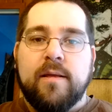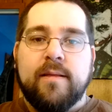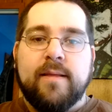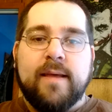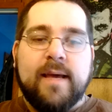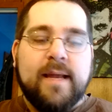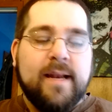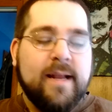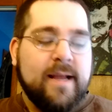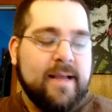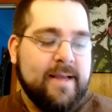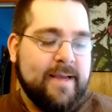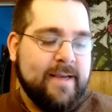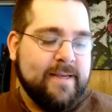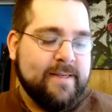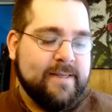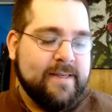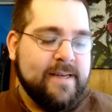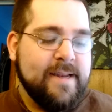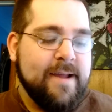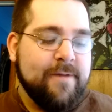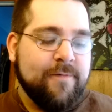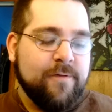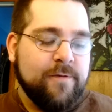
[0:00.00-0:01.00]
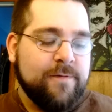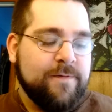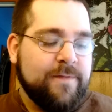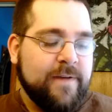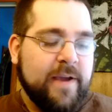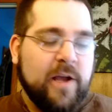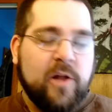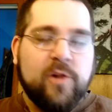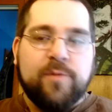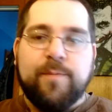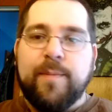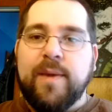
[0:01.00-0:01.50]
that has never
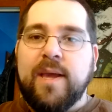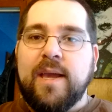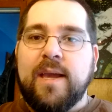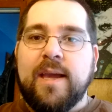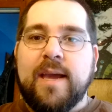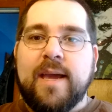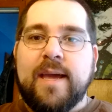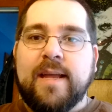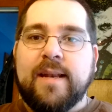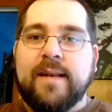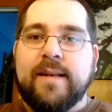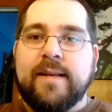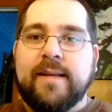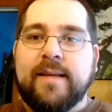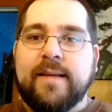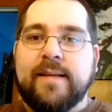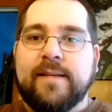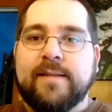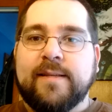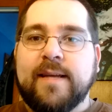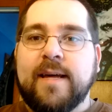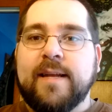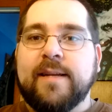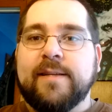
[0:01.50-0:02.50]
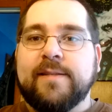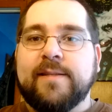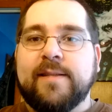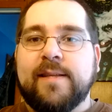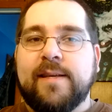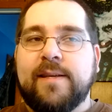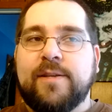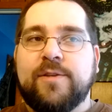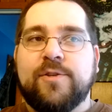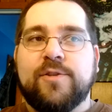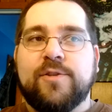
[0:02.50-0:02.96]
failed me and has honestly